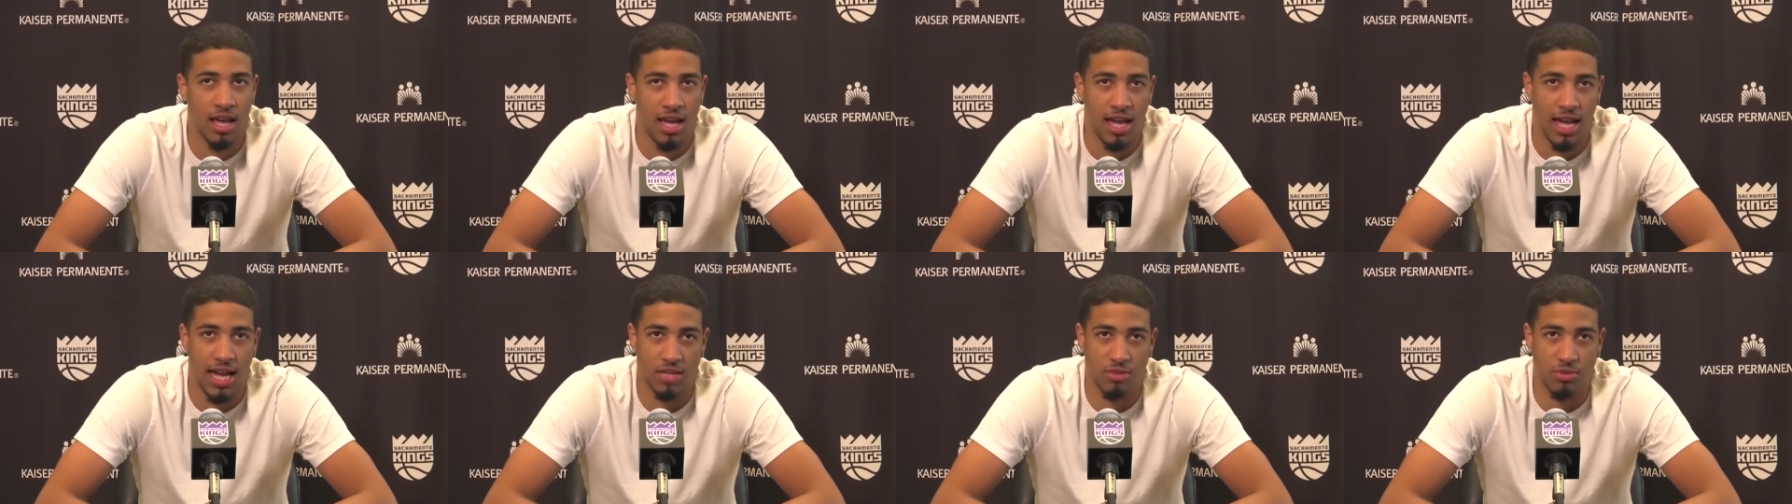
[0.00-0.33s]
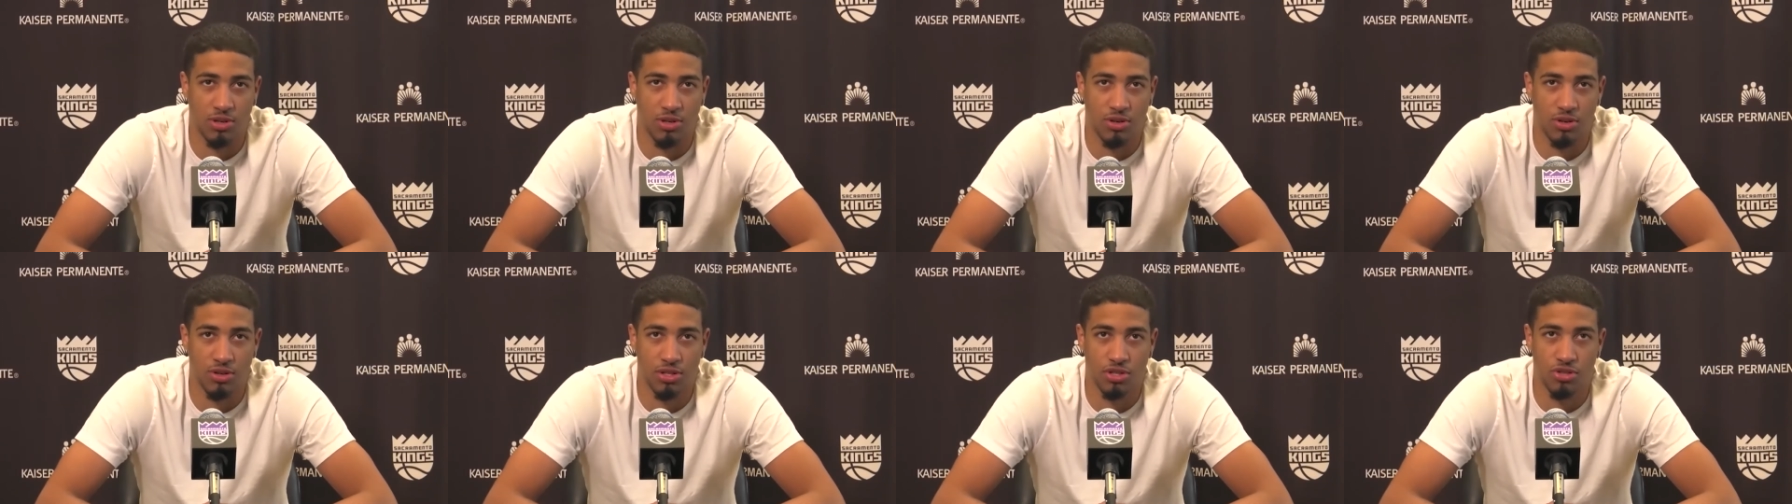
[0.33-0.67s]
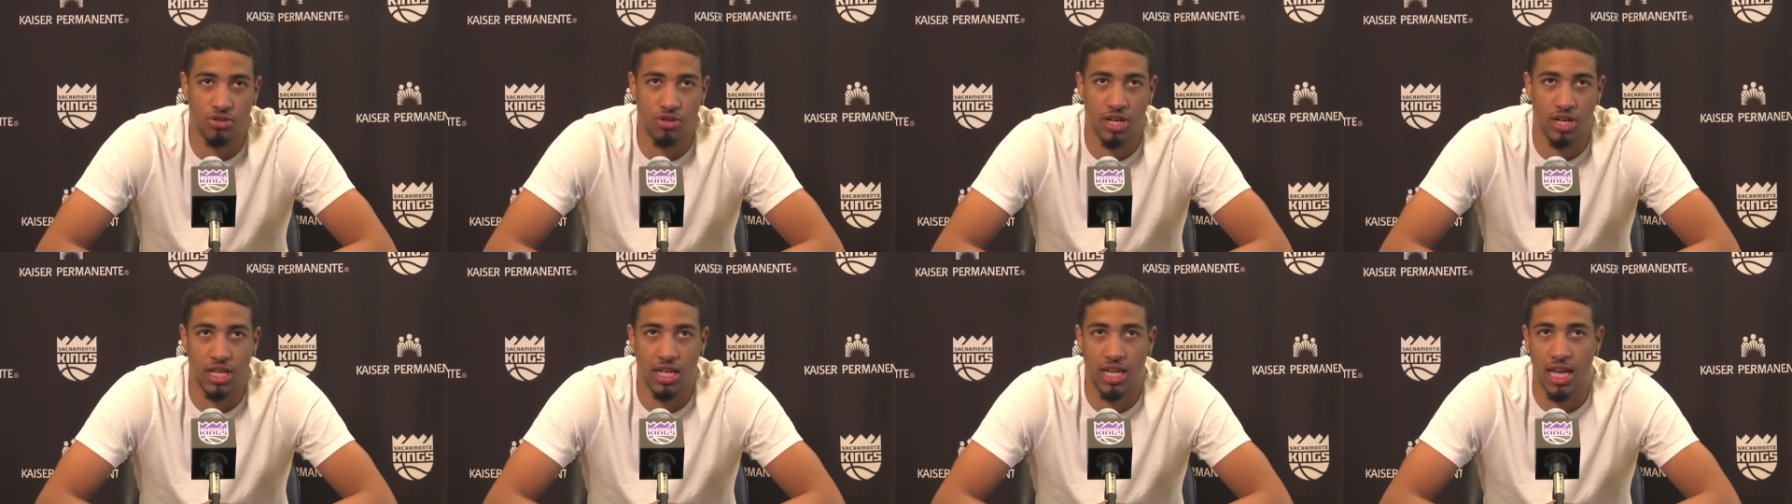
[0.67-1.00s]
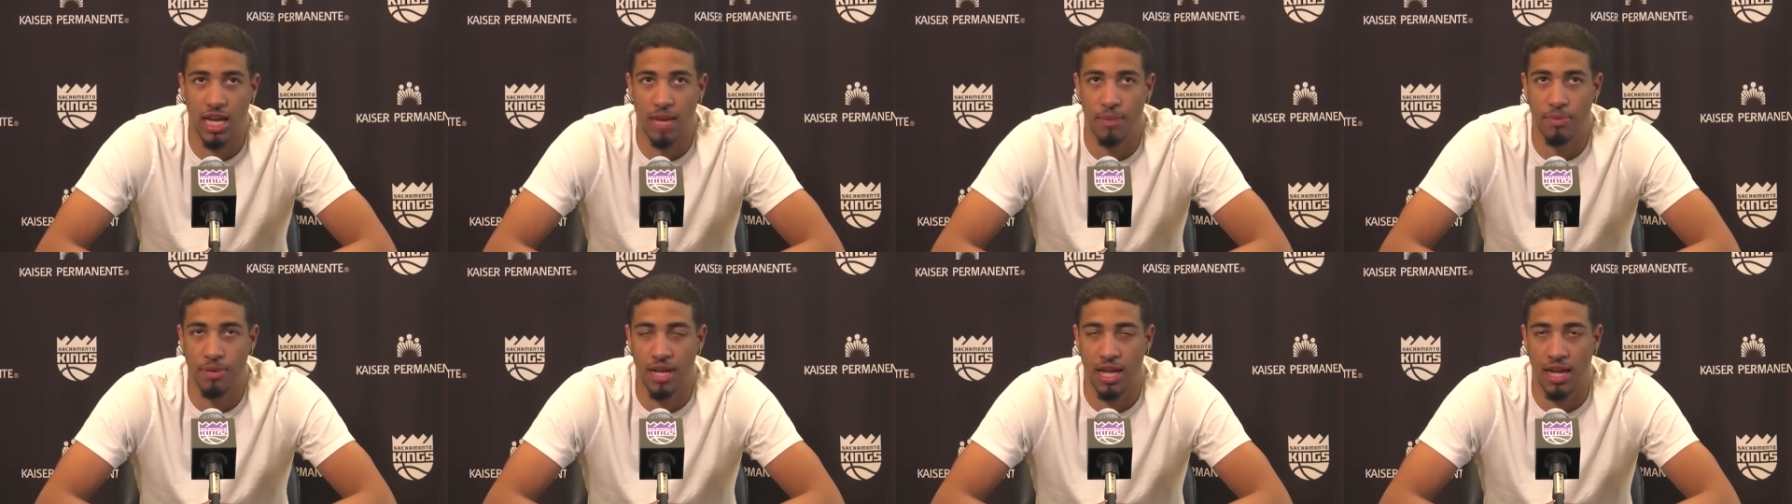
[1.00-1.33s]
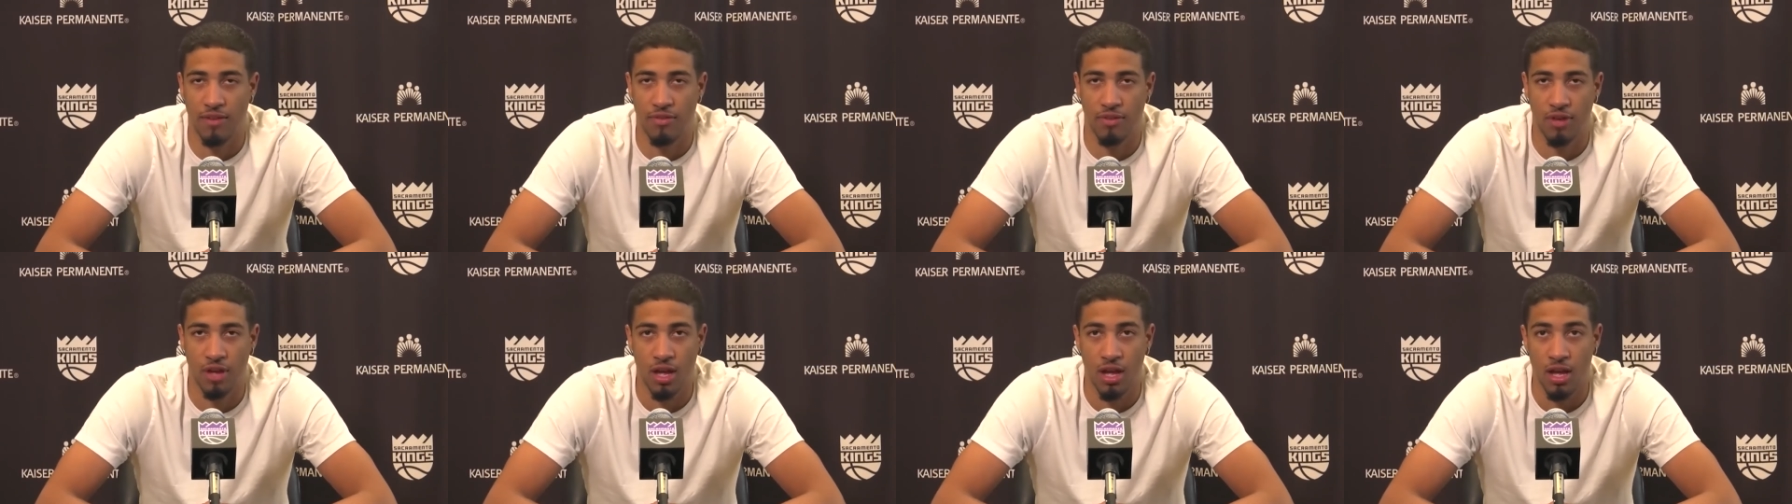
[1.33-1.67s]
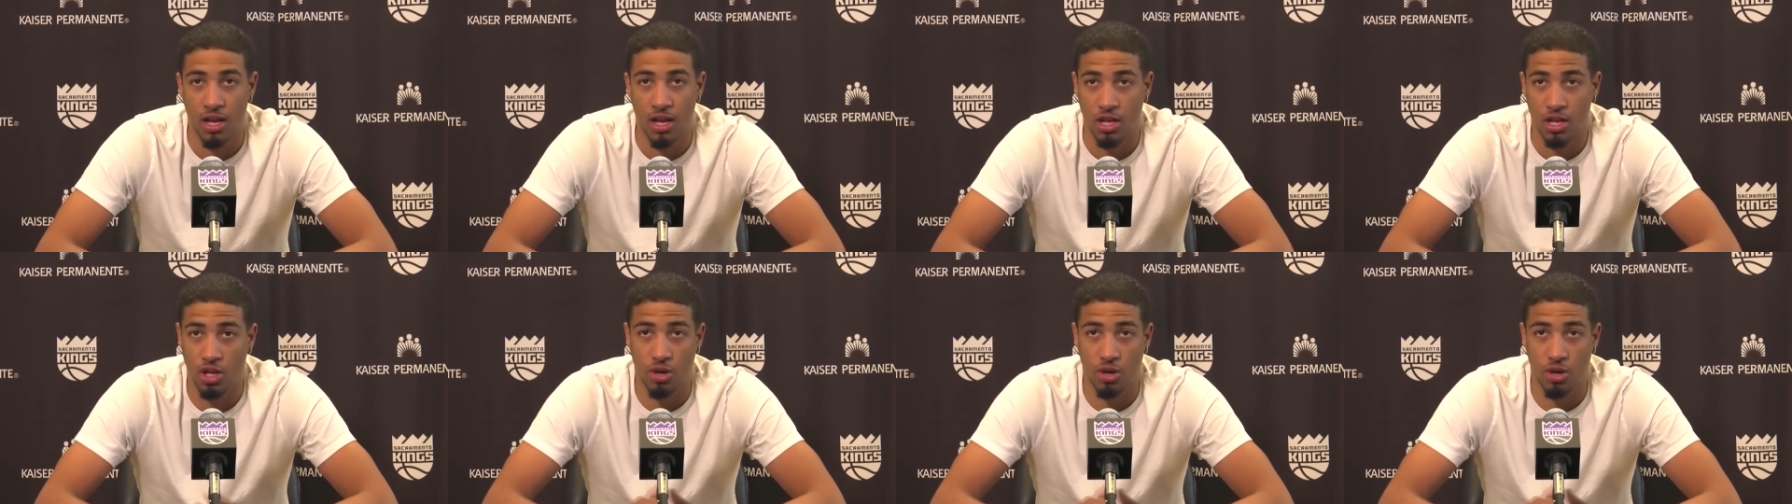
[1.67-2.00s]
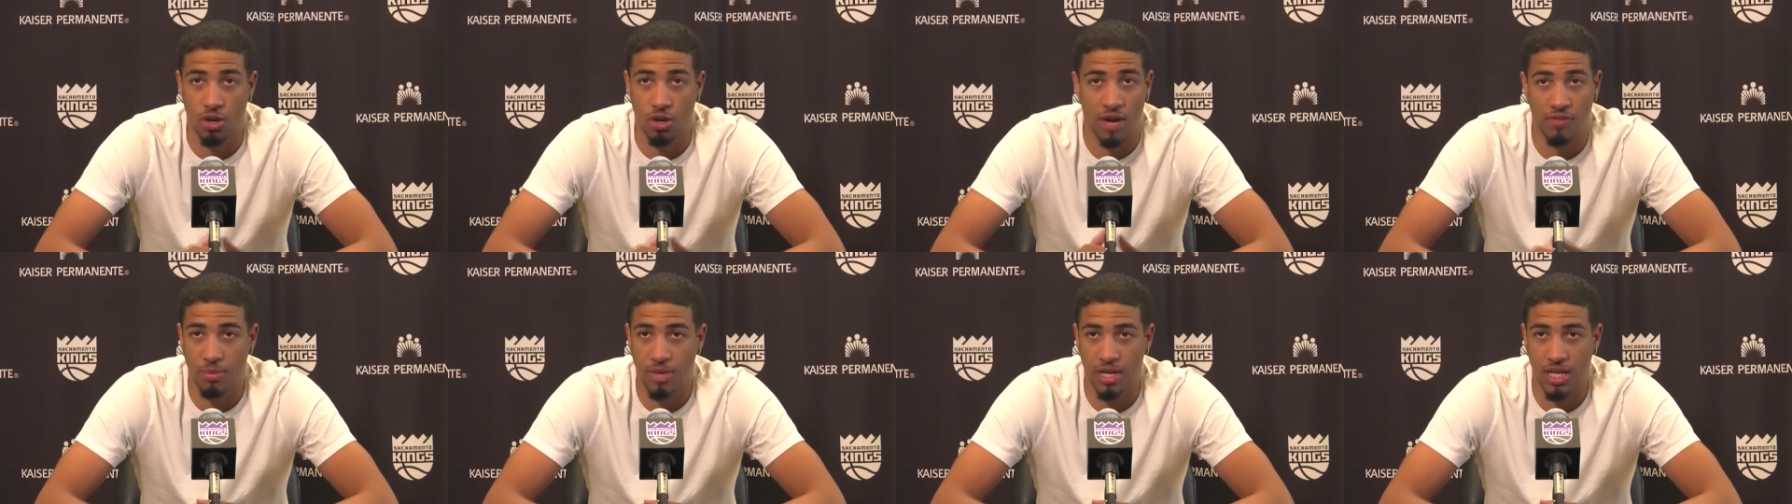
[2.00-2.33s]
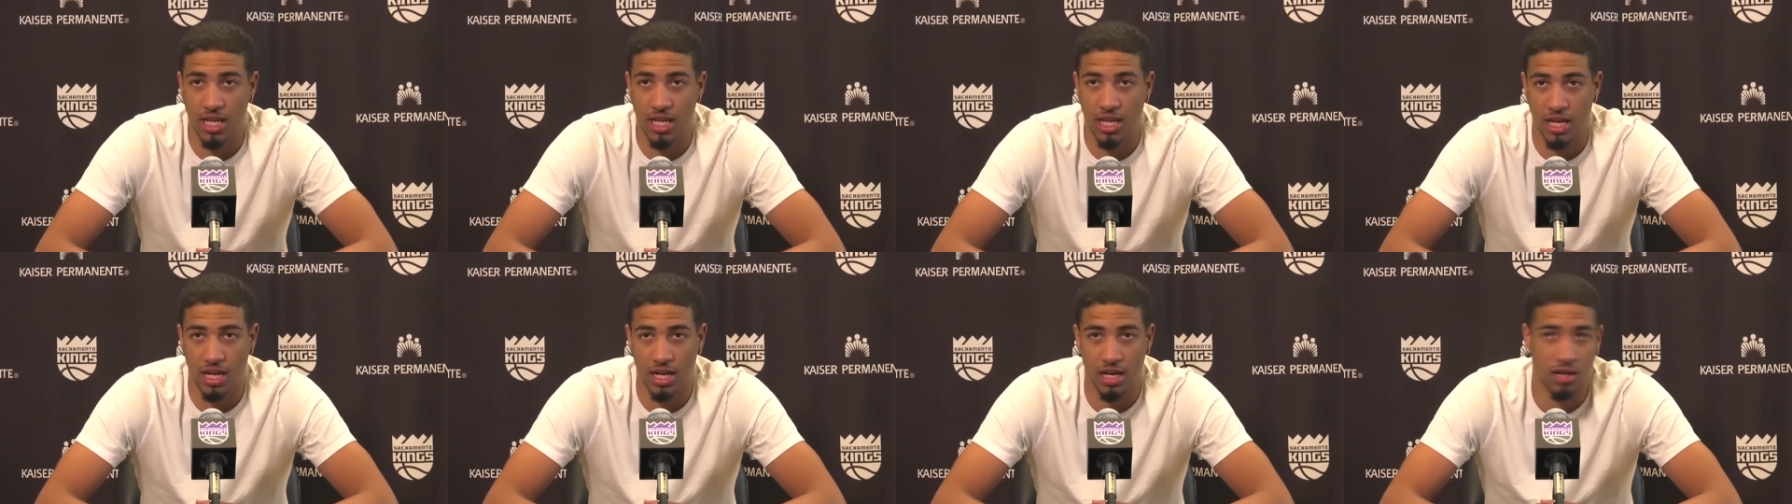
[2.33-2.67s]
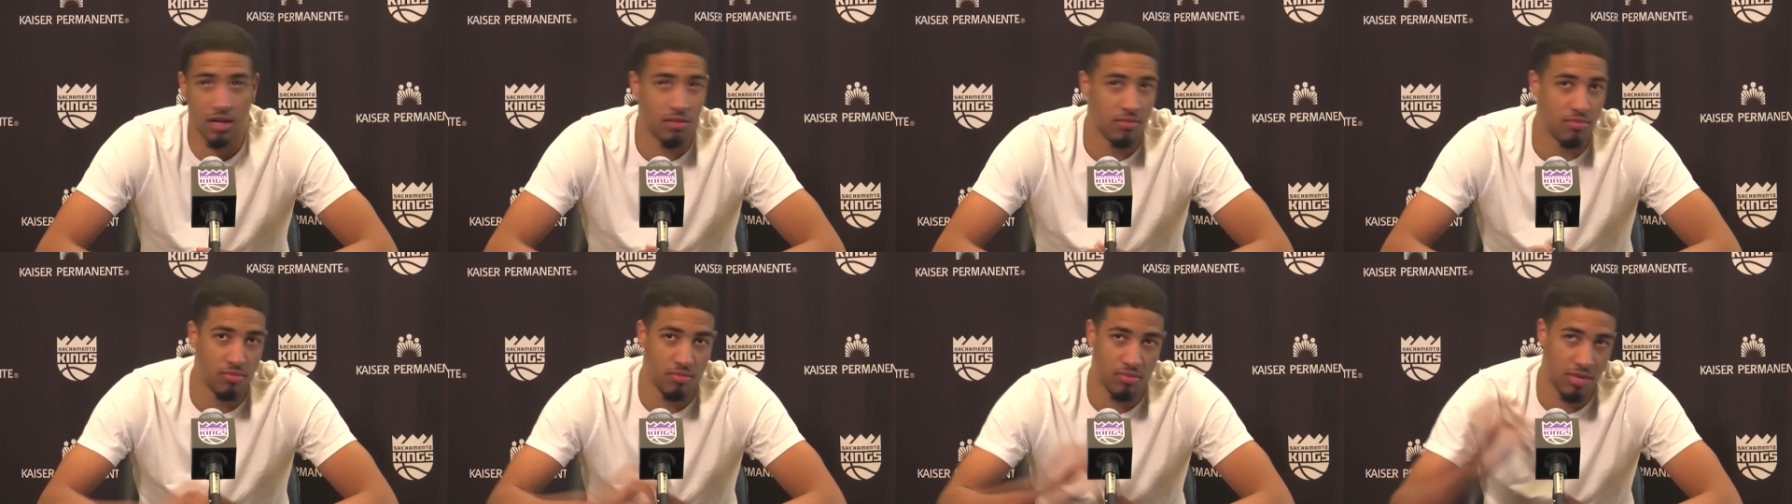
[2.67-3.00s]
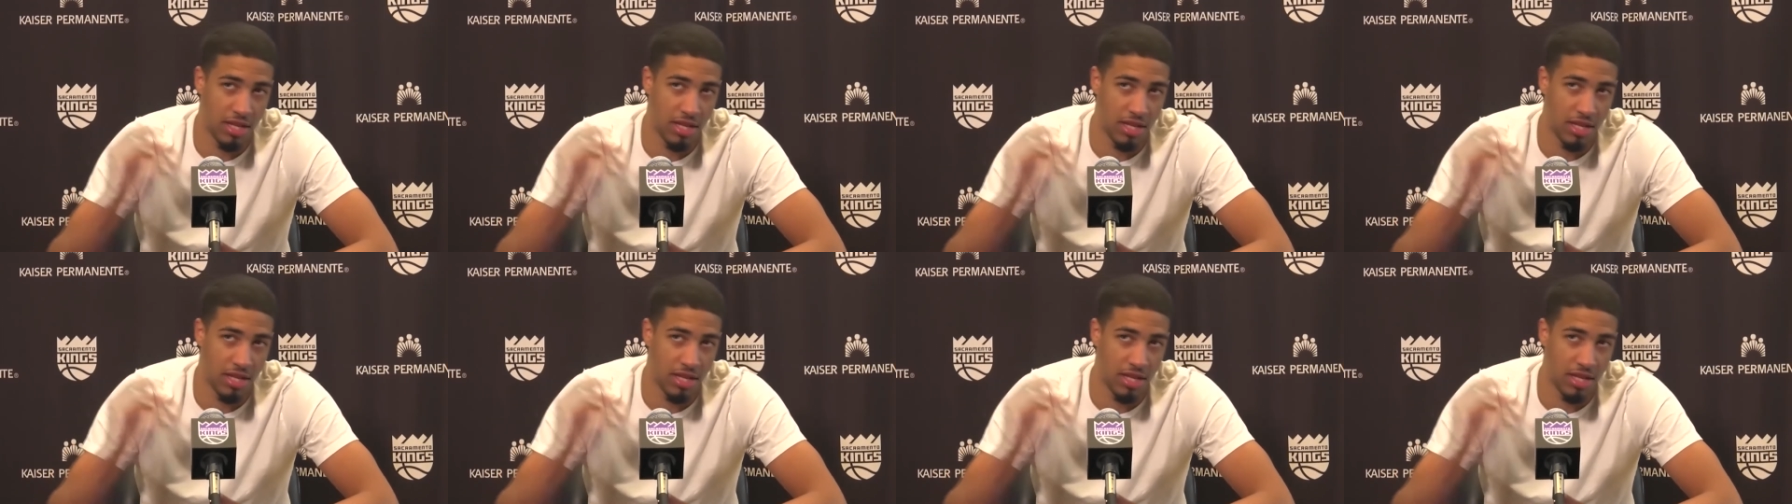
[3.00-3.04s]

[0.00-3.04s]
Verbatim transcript: as we go into training camp and have you know everybody here,